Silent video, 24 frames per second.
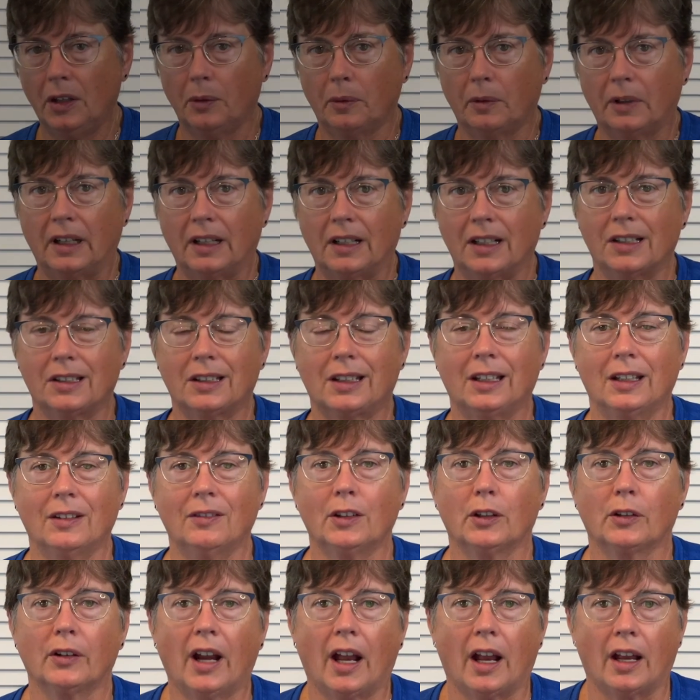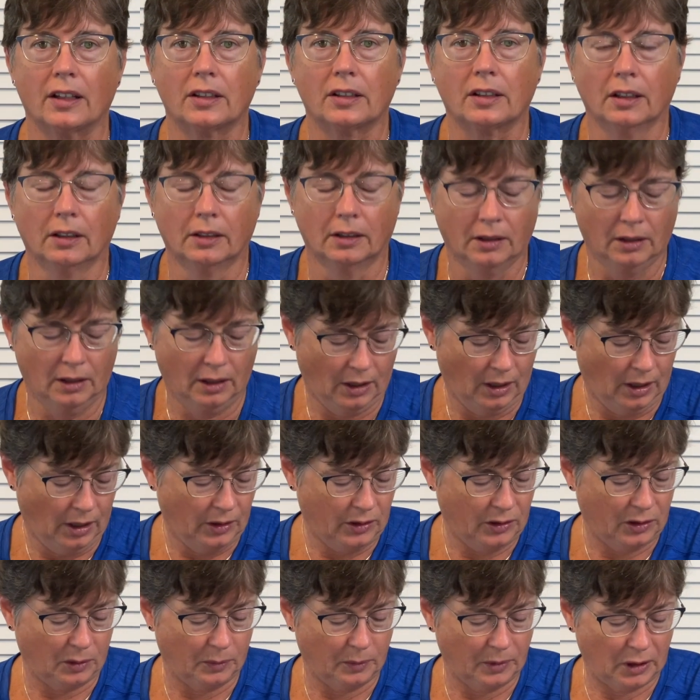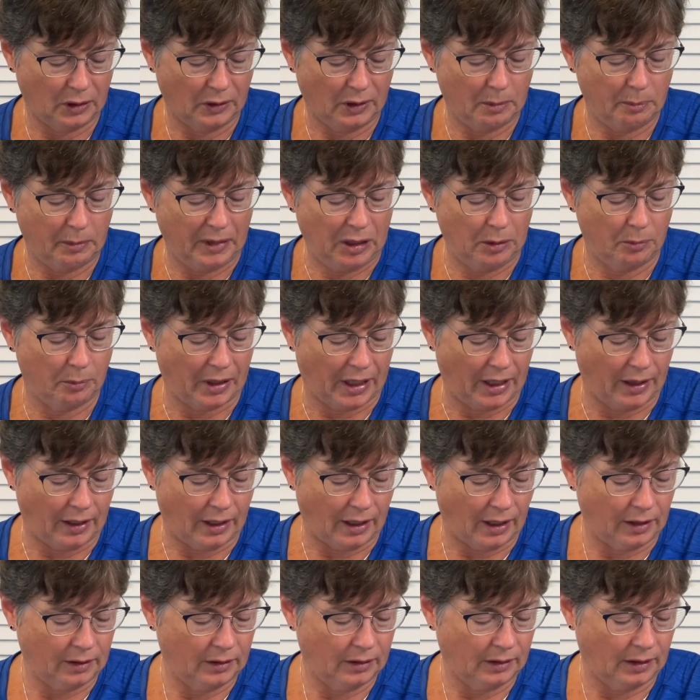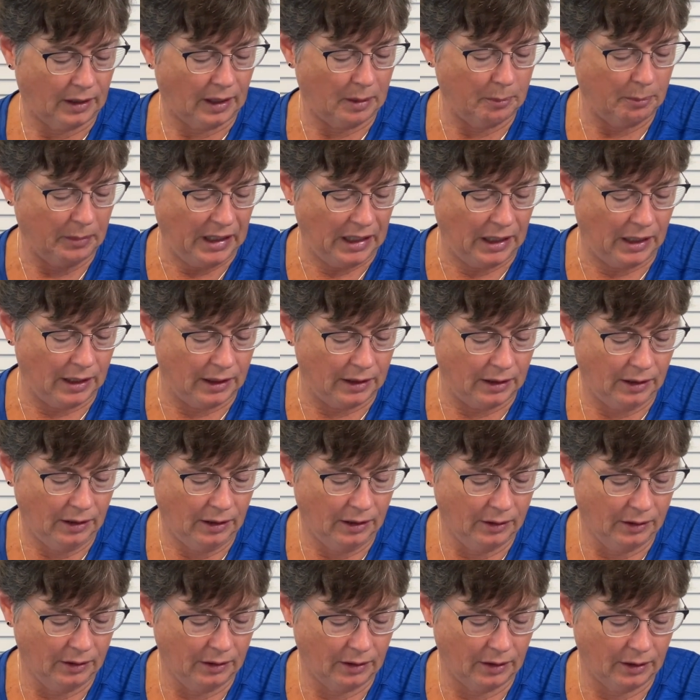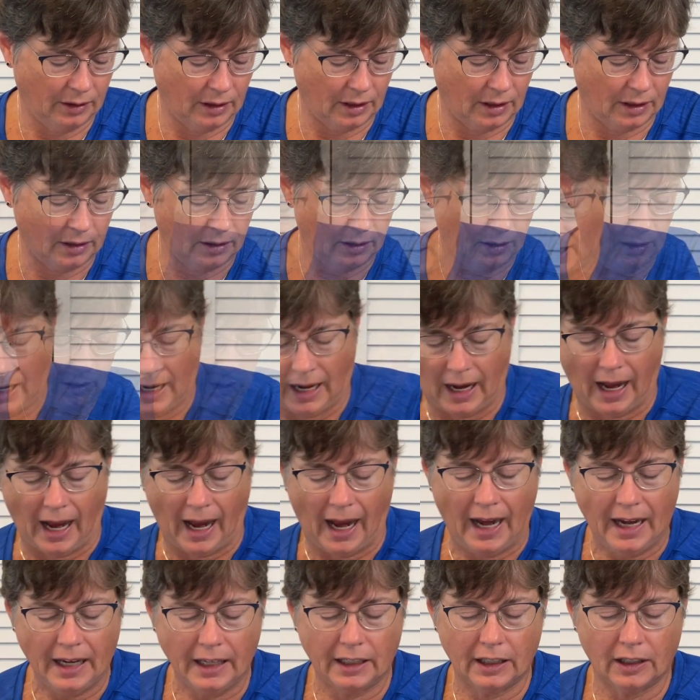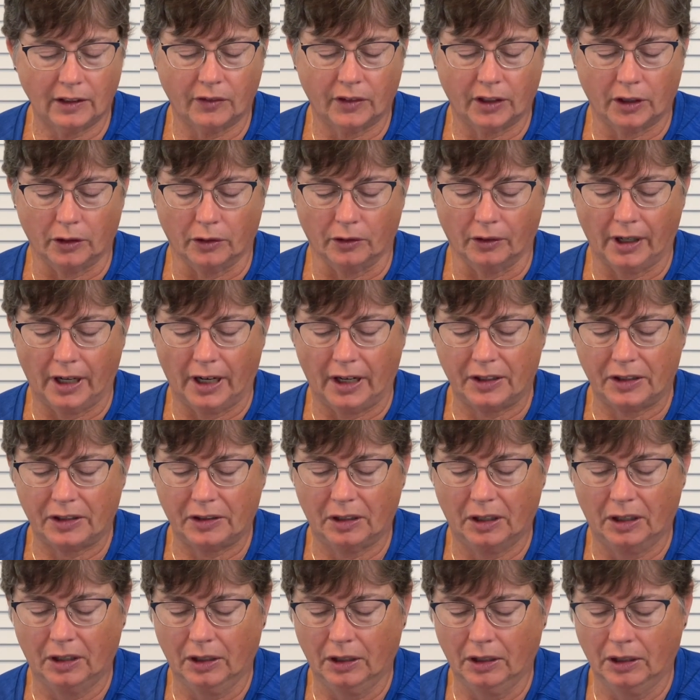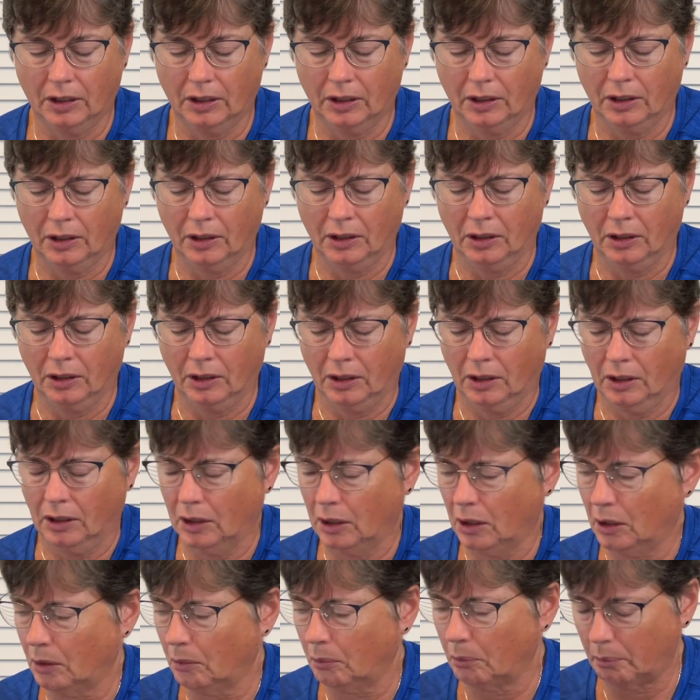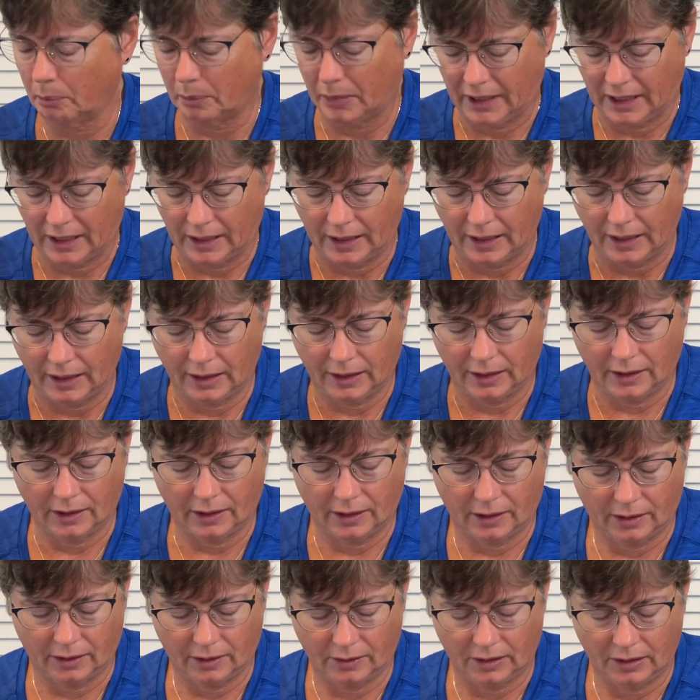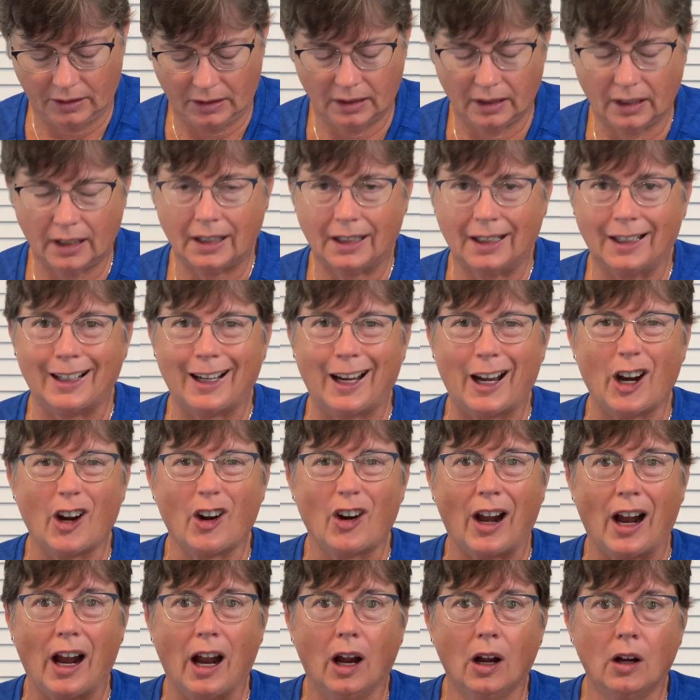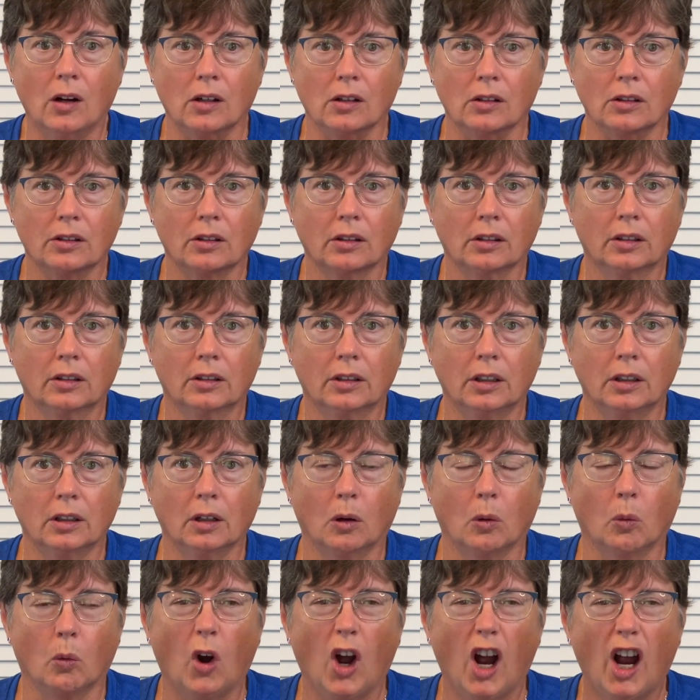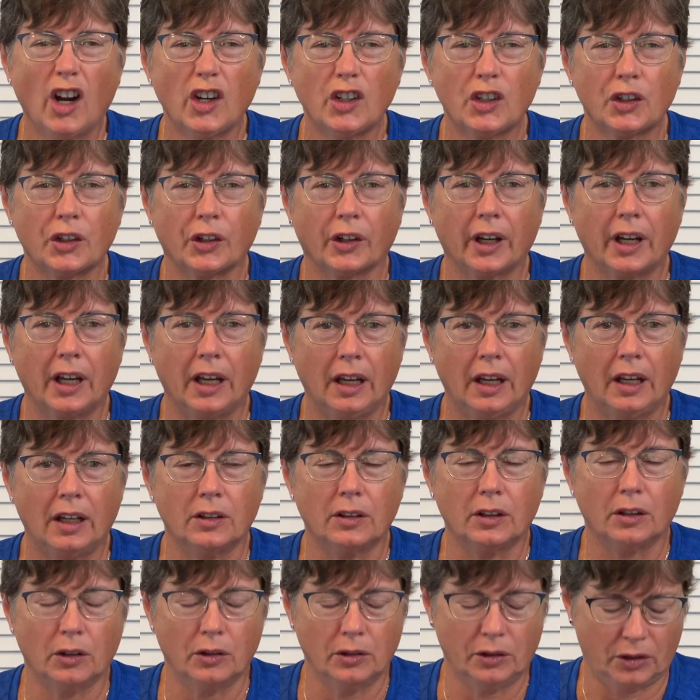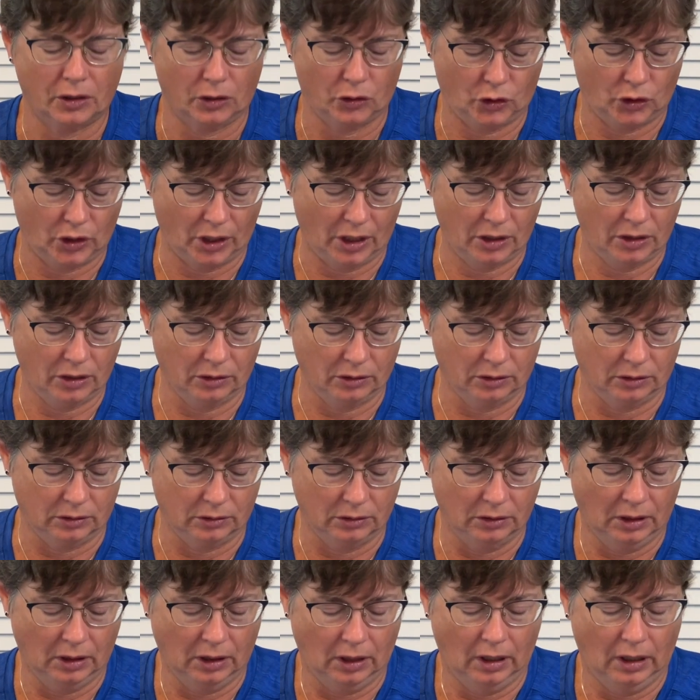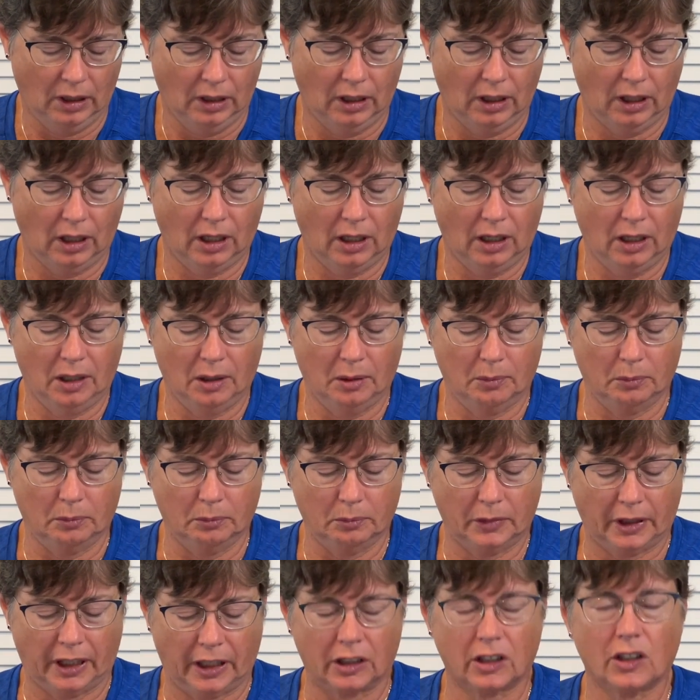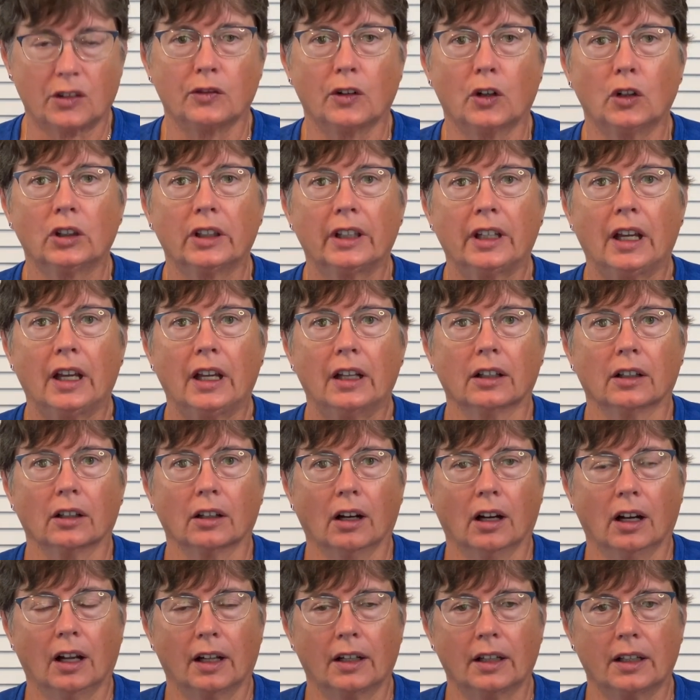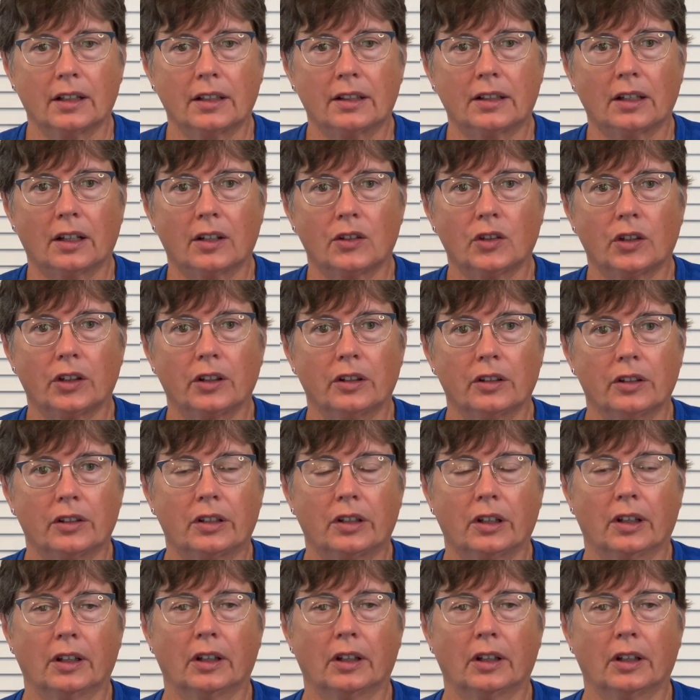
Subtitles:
one is give it a rest. So what do I mean by that? I mean that I give it a rest by just letting it air out. You know, wash your hand, use a gentle exfoliator on it, such as